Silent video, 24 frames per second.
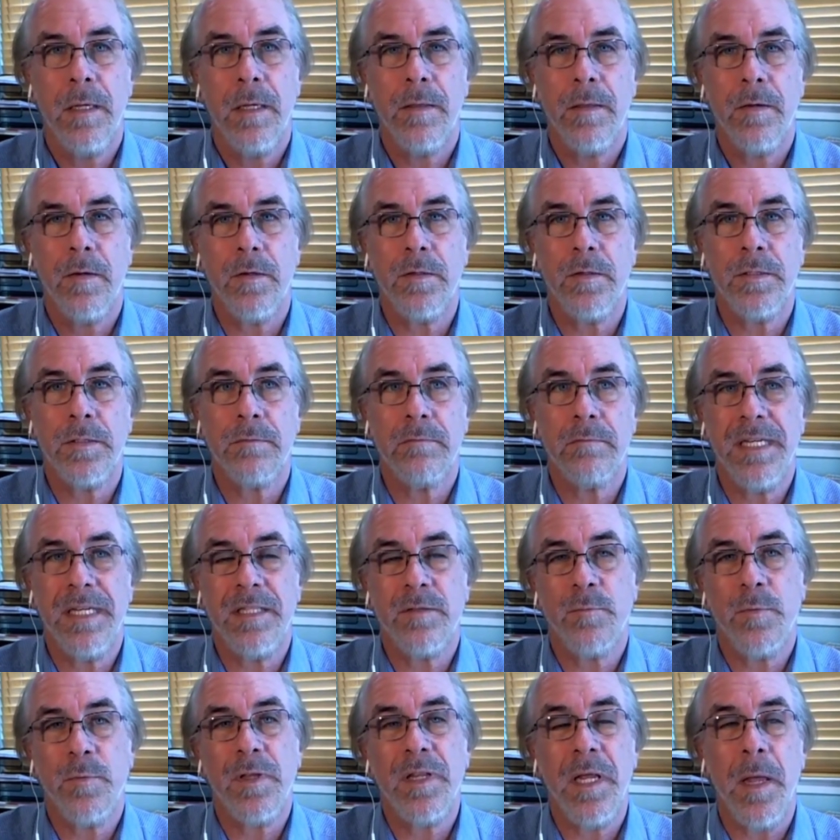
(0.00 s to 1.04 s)

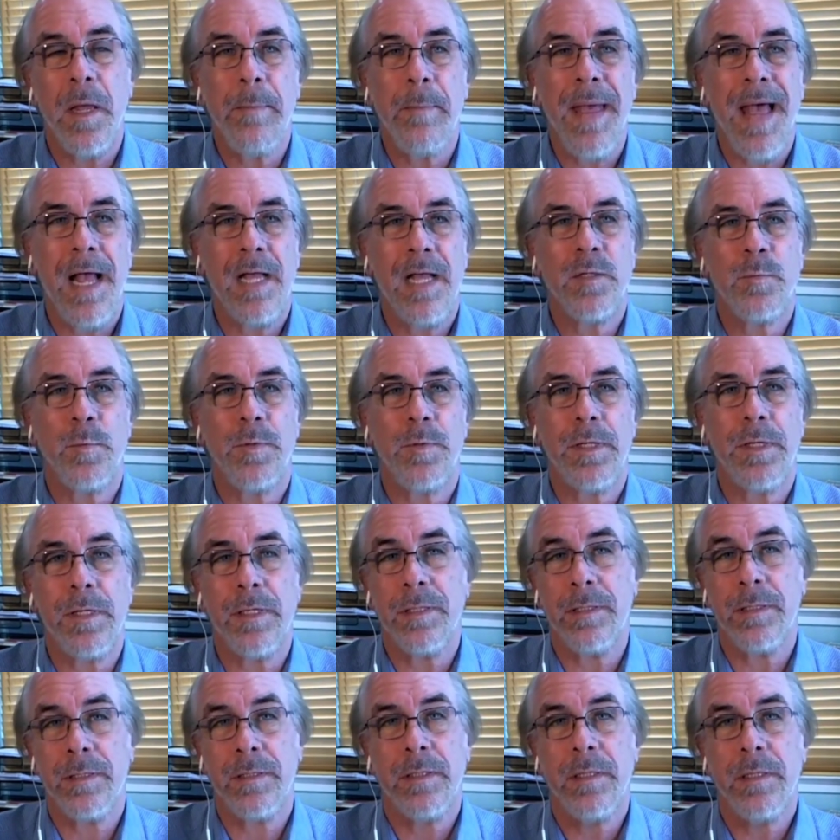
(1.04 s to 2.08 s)
It's really a
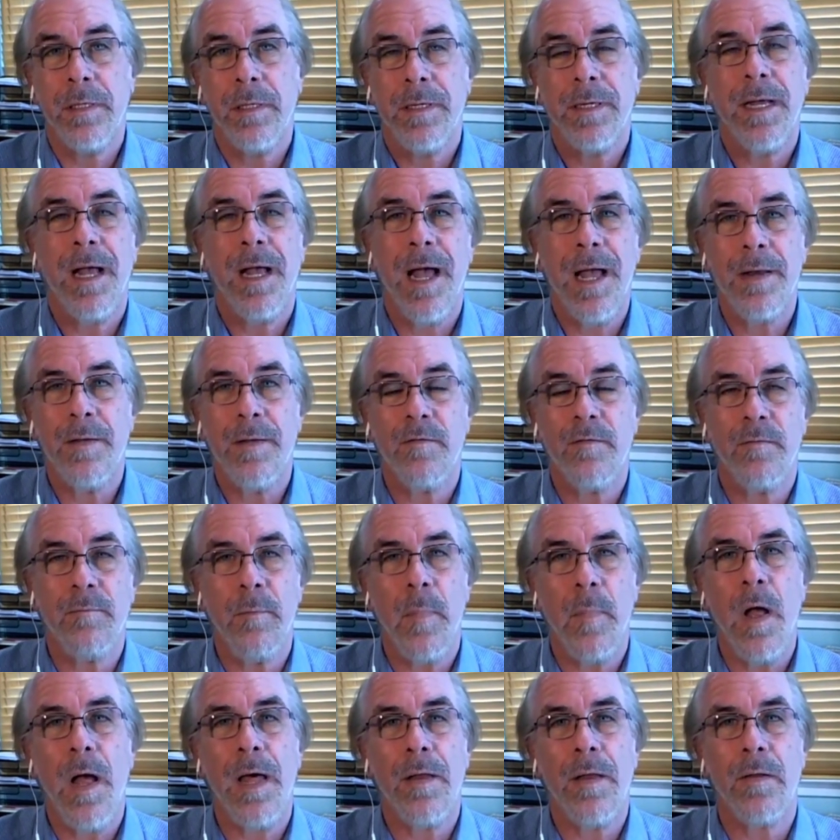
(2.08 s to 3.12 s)
passwordless kind of
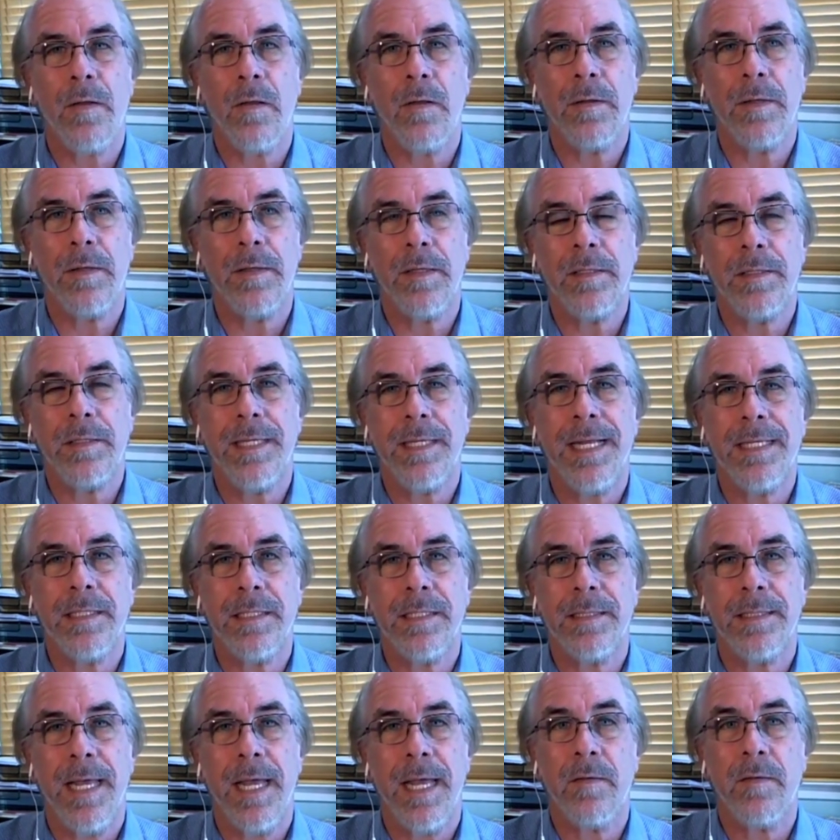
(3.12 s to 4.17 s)
model in the sense
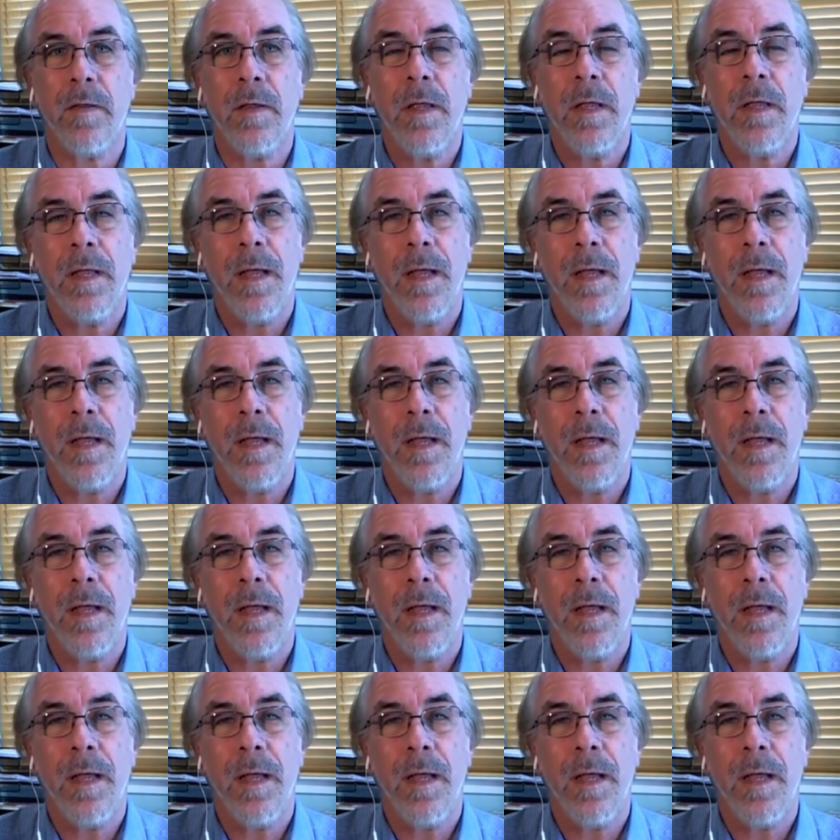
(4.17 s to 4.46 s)
that